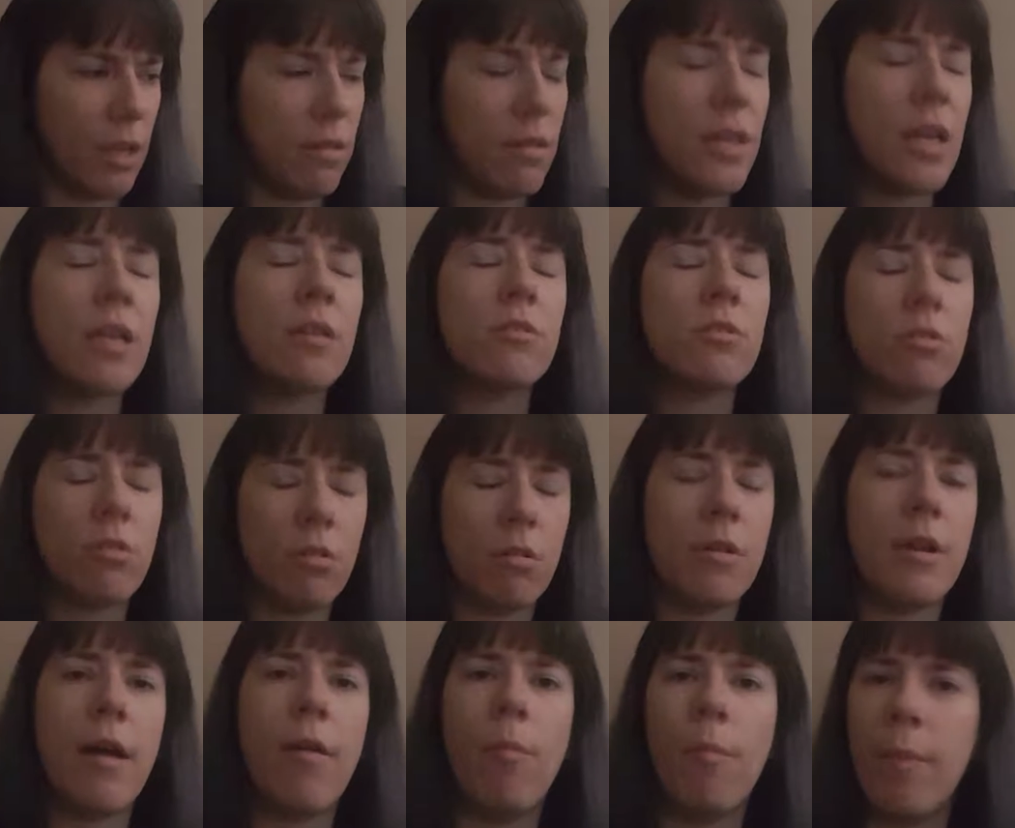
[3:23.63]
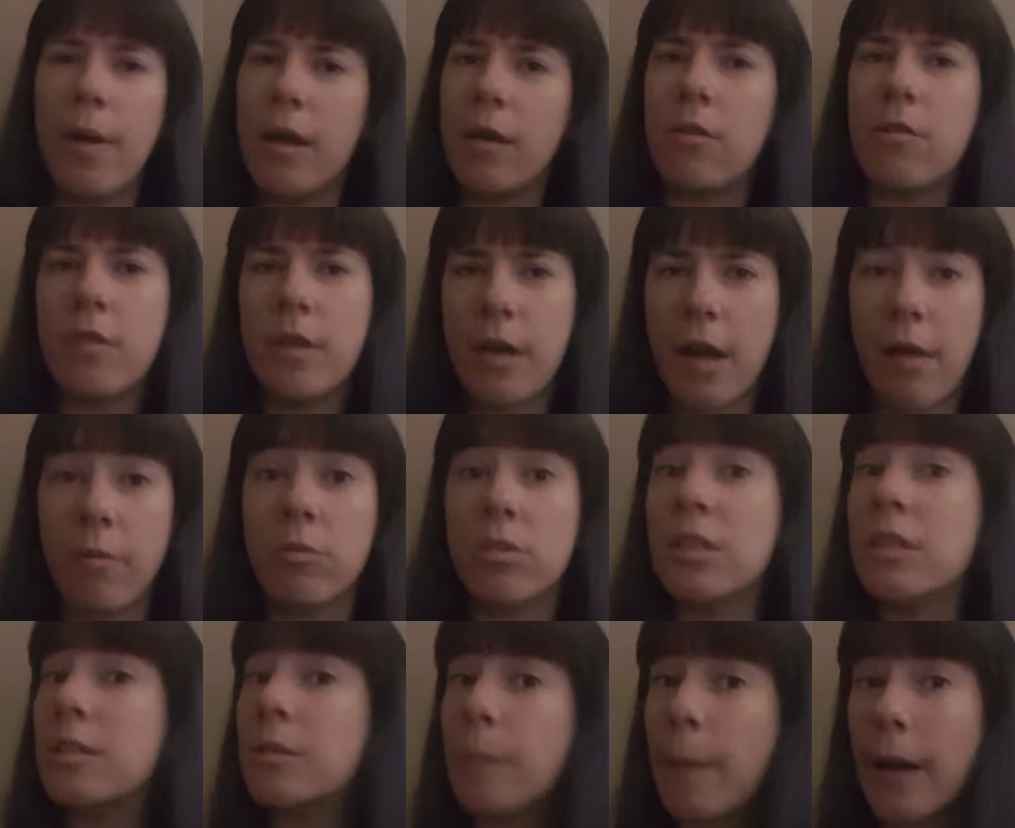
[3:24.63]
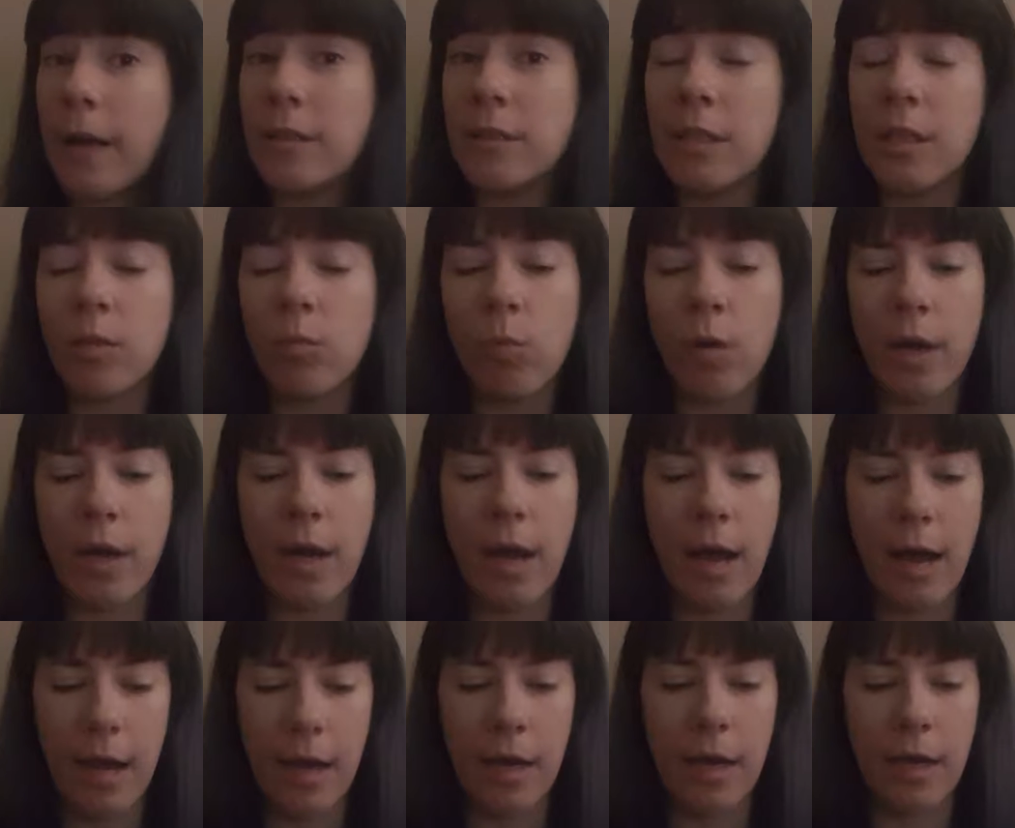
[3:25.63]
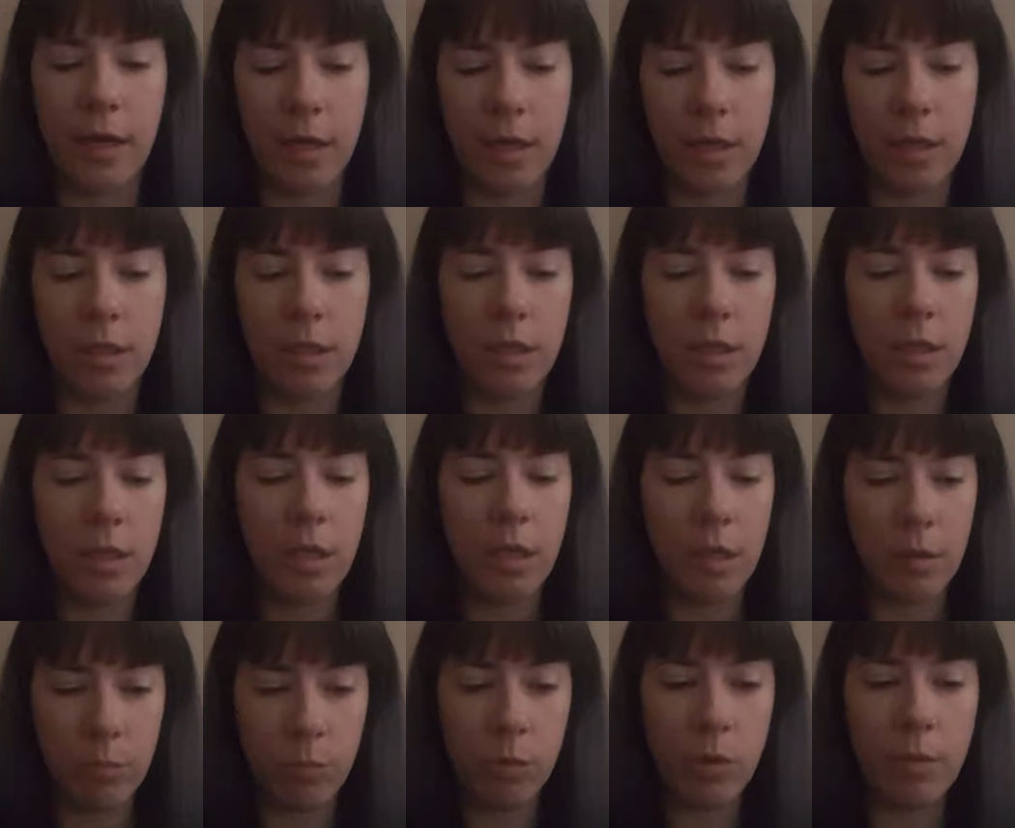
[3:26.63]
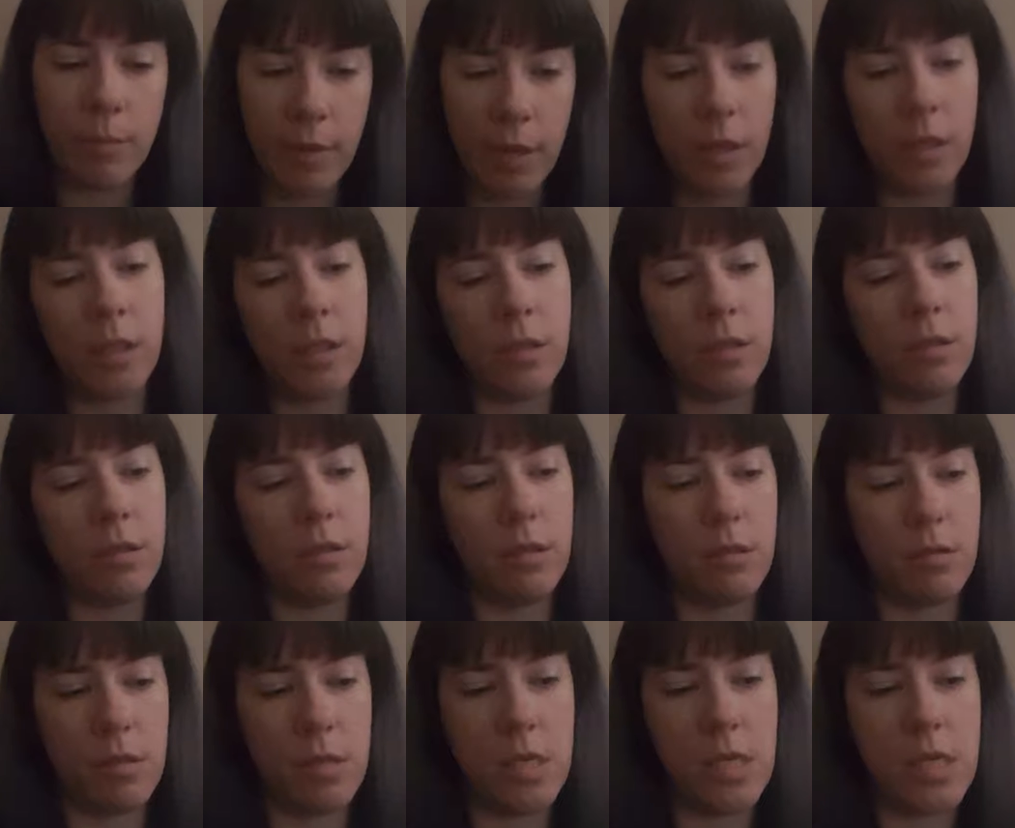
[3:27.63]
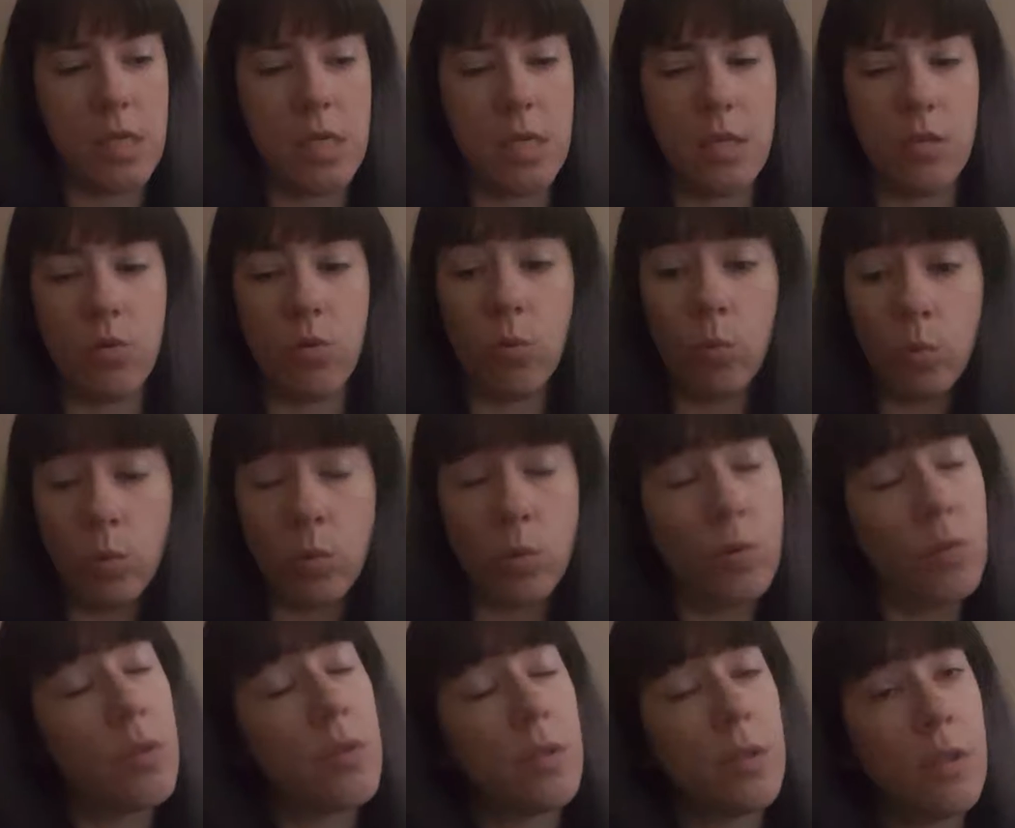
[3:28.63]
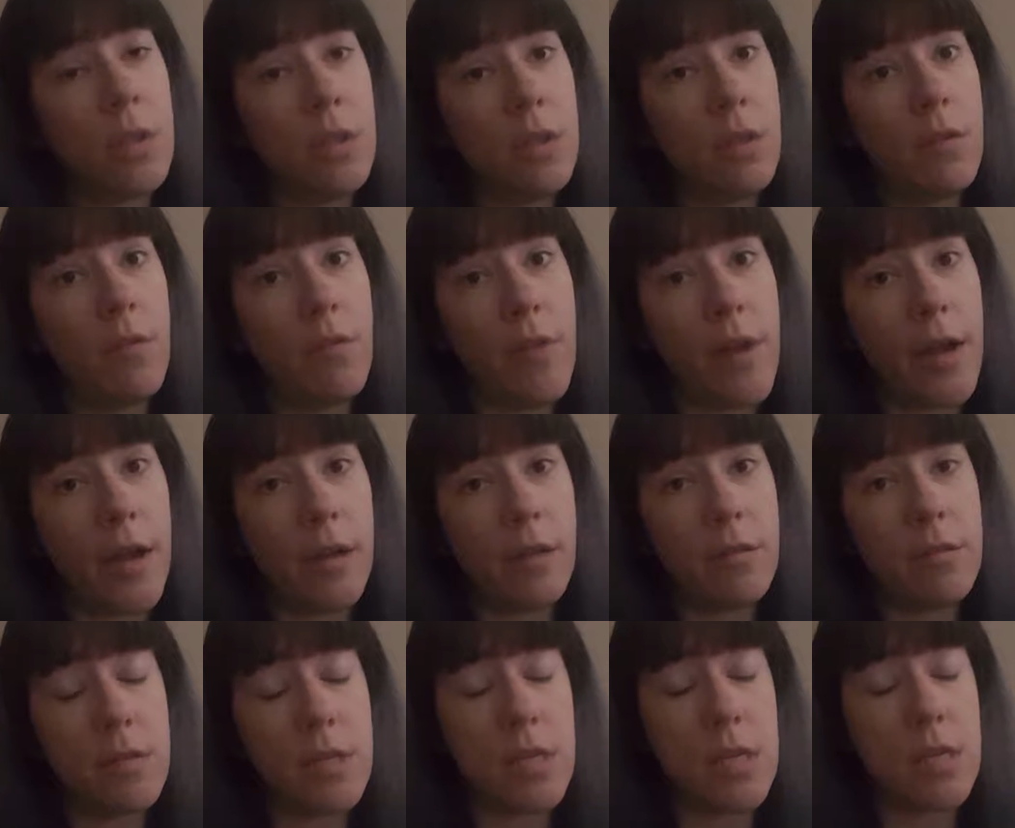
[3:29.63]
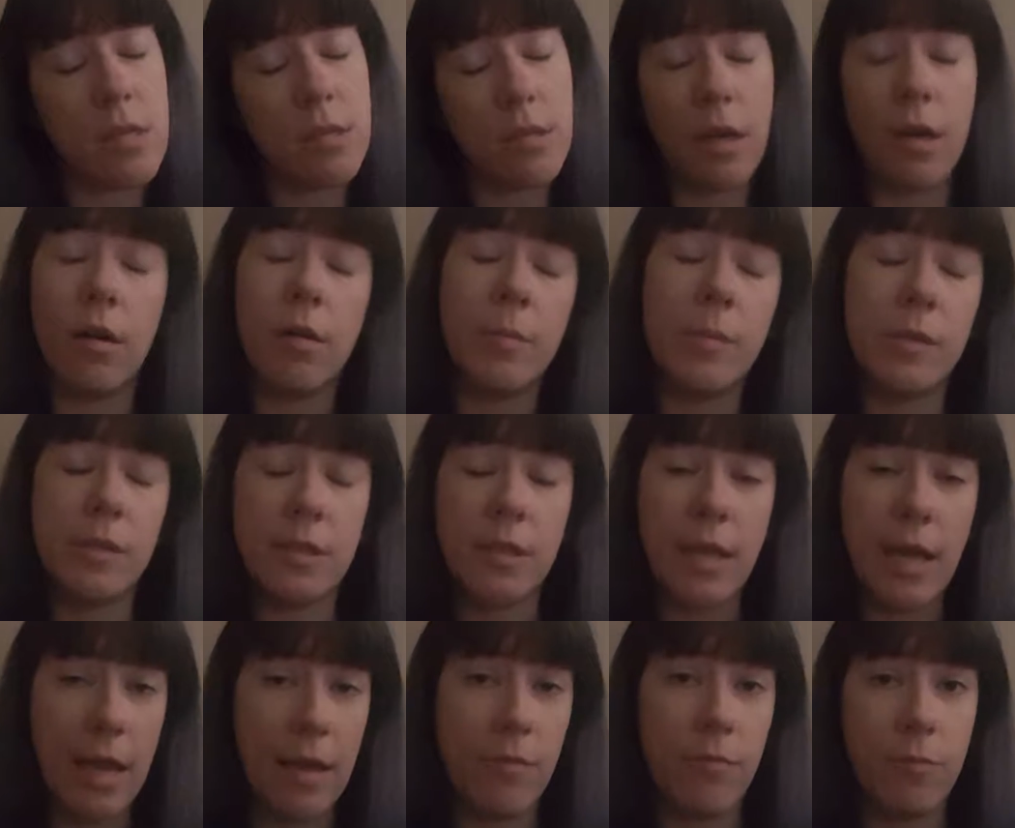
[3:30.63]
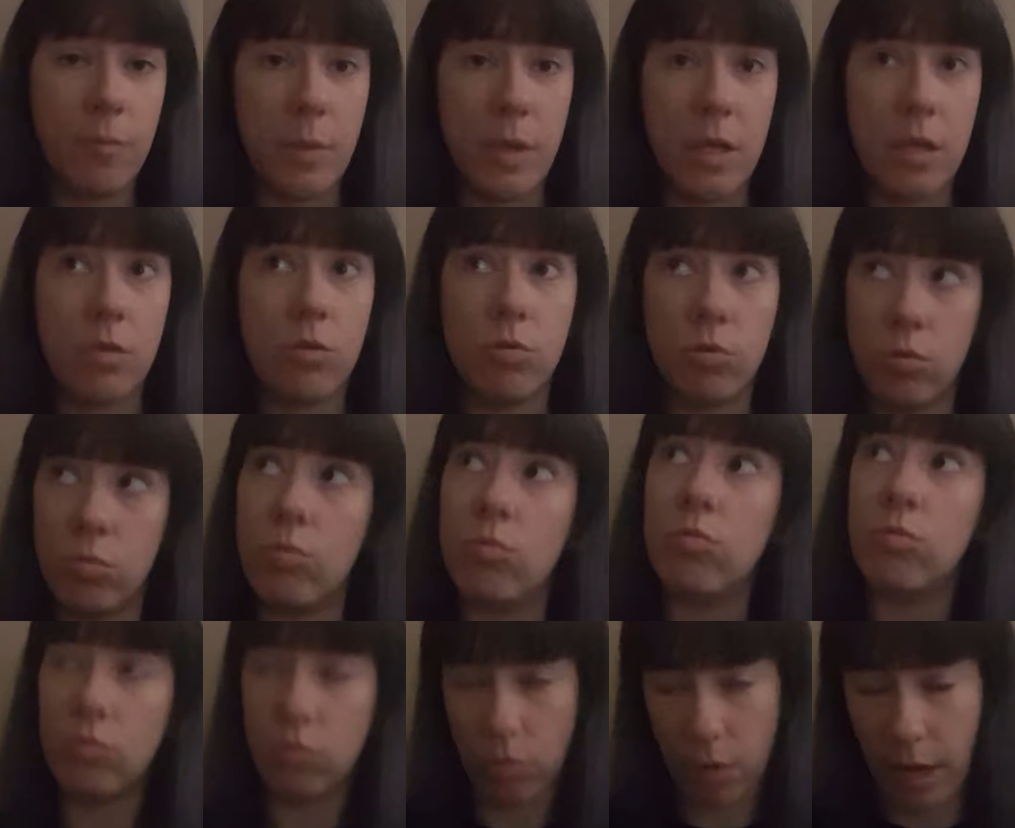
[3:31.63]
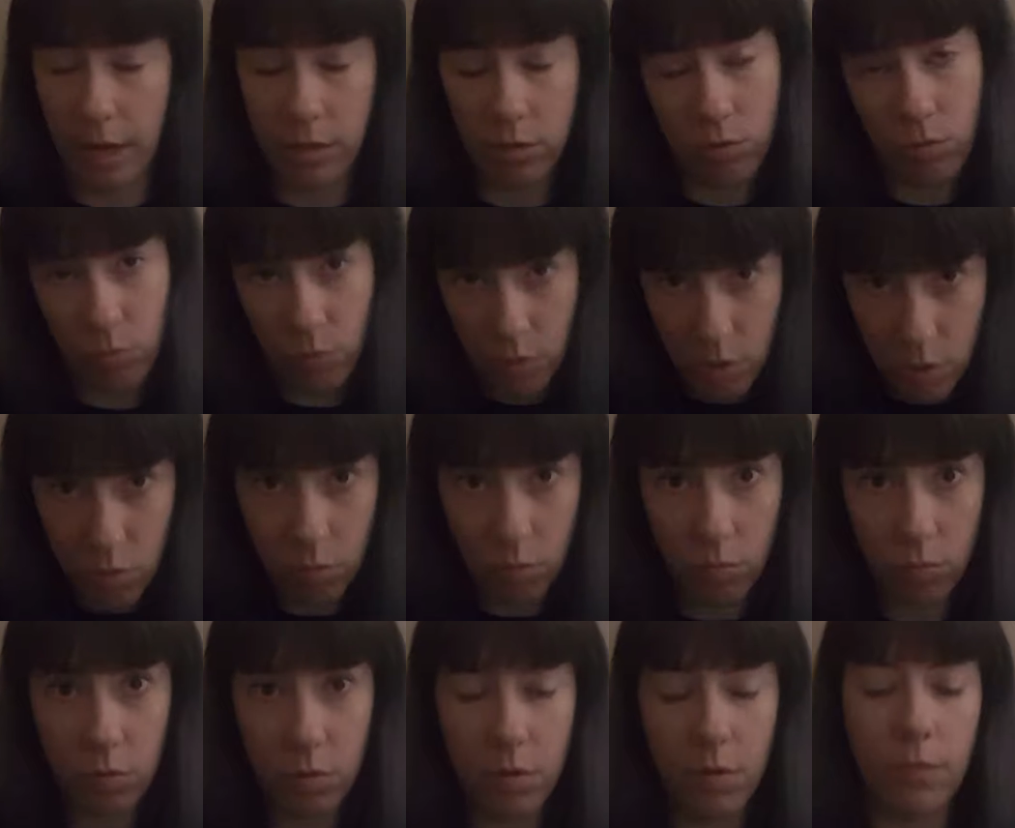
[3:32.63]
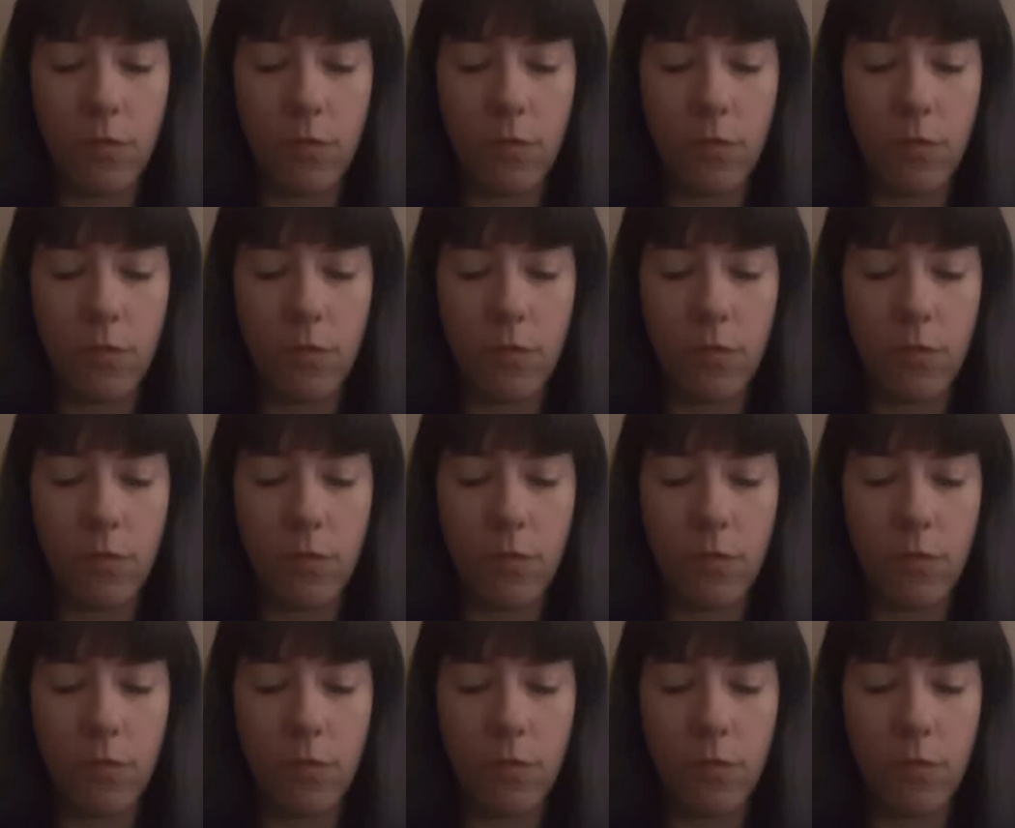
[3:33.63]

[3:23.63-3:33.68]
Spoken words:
Things turned out better than I was expecting when I implemented the tools that the therapist gave me to try to use.